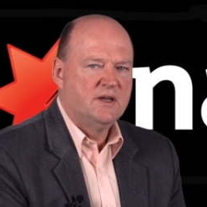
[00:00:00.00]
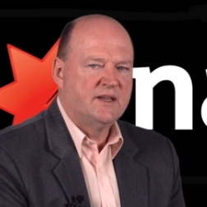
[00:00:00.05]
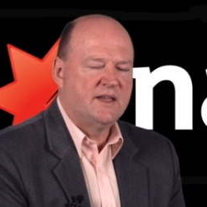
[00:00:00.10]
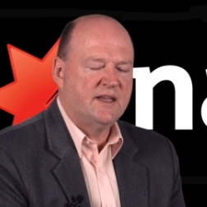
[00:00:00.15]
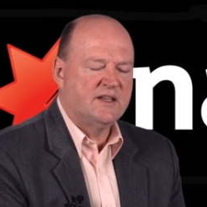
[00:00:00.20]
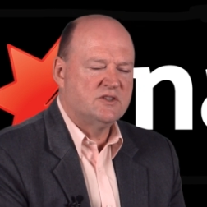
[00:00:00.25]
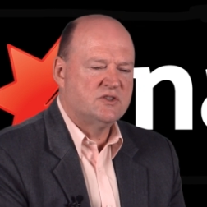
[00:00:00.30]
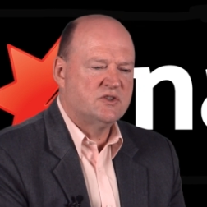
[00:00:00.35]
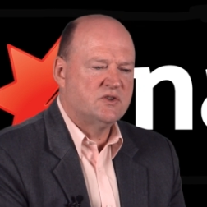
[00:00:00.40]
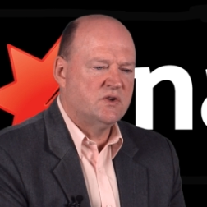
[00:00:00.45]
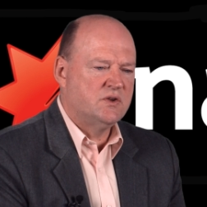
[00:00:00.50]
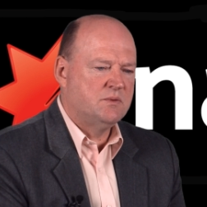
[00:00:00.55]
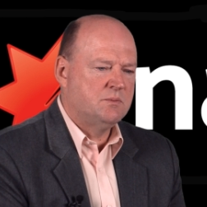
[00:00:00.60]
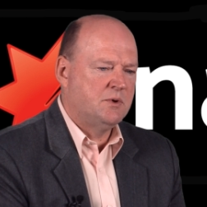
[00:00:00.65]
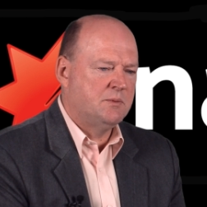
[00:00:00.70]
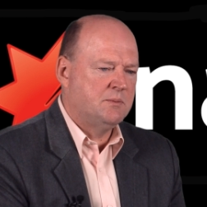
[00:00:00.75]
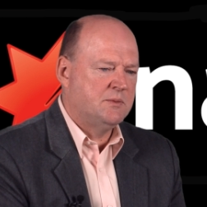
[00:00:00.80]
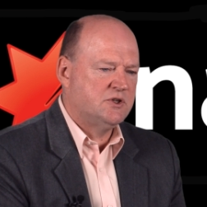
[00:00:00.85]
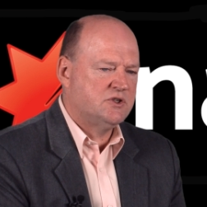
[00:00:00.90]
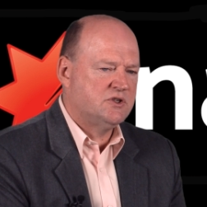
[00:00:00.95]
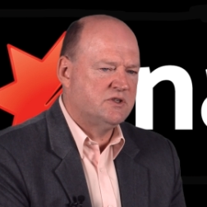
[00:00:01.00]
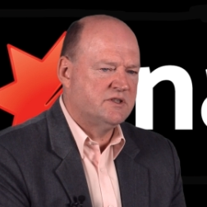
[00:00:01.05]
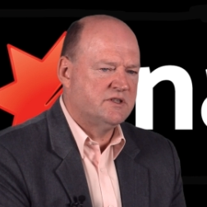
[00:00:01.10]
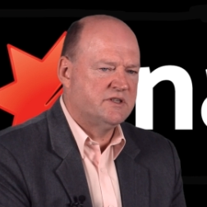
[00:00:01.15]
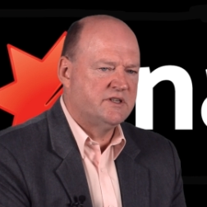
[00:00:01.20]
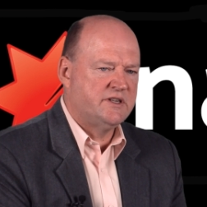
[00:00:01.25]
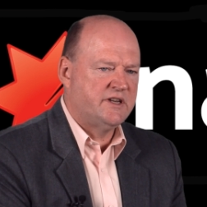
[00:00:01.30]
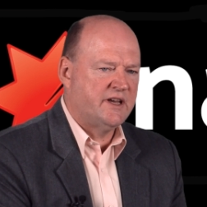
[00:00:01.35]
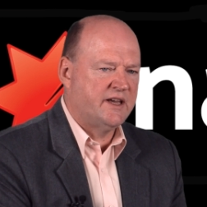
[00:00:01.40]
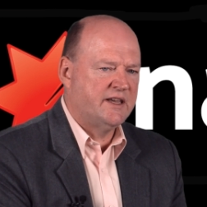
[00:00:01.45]
get certain permission
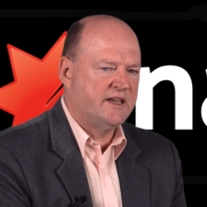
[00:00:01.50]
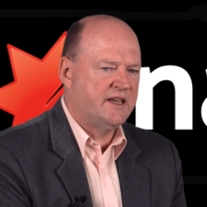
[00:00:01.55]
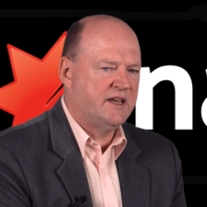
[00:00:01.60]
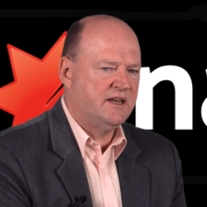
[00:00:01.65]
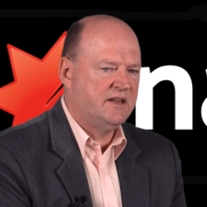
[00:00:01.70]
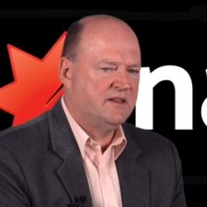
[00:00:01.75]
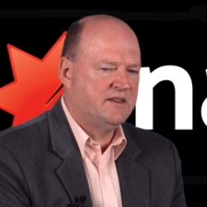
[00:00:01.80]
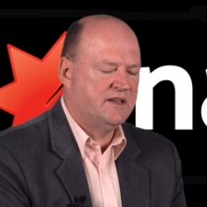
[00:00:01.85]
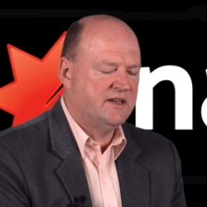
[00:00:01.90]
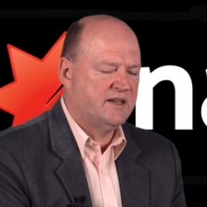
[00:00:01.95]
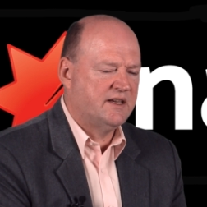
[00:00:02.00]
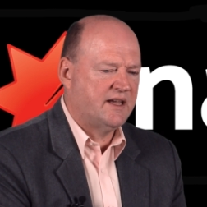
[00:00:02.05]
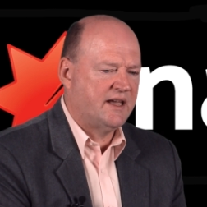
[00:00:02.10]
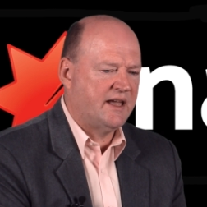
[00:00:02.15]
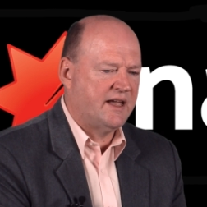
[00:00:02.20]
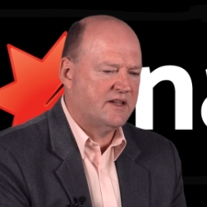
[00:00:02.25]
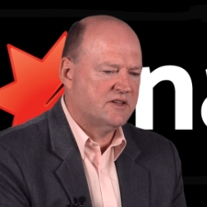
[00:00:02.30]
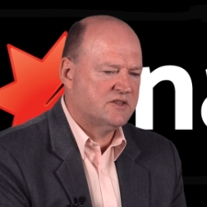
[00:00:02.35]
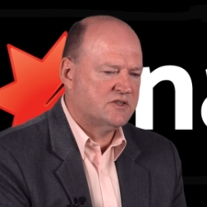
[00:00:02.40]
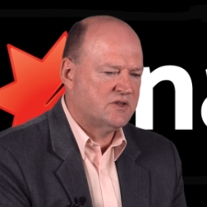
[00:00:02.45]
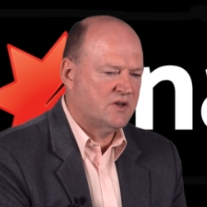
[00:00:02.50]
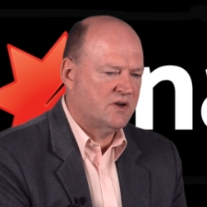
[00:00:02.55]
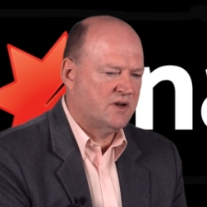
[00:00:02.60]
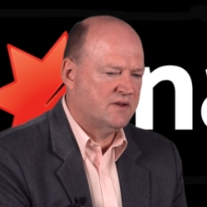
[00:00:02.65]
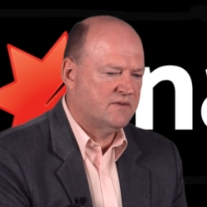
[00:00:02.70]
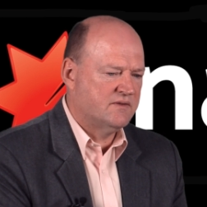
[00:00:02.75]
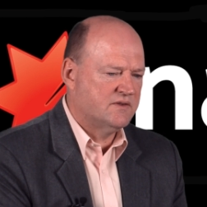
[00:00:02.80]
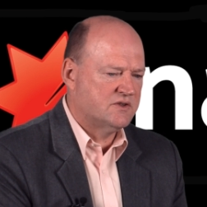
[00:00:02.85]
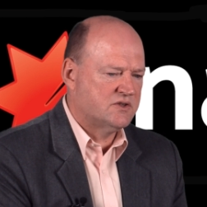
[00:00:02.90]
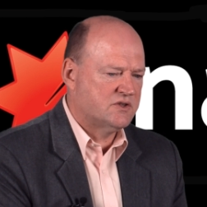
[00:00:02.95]
to take anything
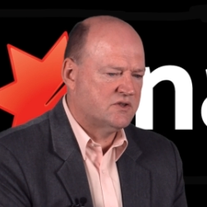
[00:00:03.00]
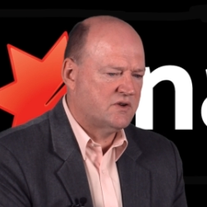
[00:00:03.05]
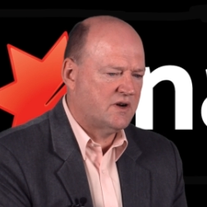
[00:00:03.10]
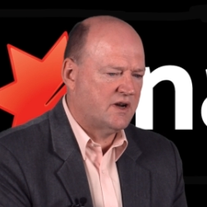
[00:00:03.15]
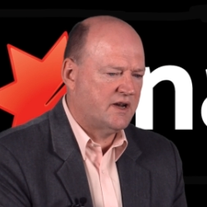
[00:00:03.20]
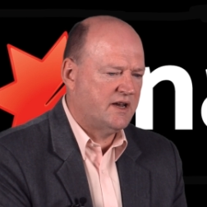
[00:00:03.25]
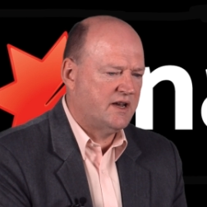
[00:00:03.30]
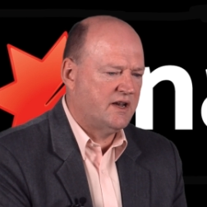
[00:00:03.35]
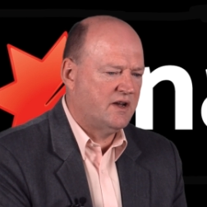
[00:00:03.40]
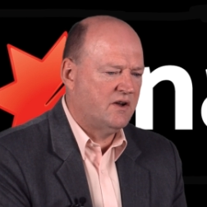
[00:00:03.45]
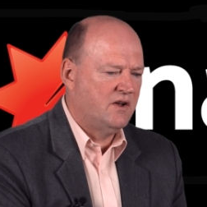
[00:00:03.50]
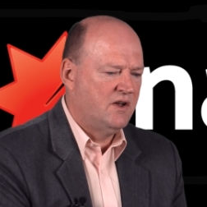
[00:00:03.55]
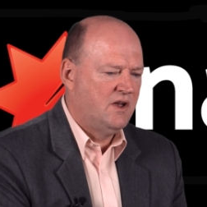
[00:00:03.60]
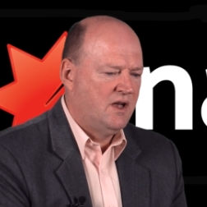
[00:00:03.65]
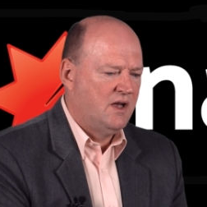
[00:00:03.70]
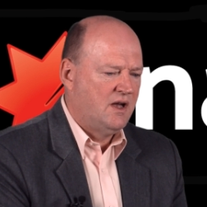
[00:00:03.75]
outside of Australia.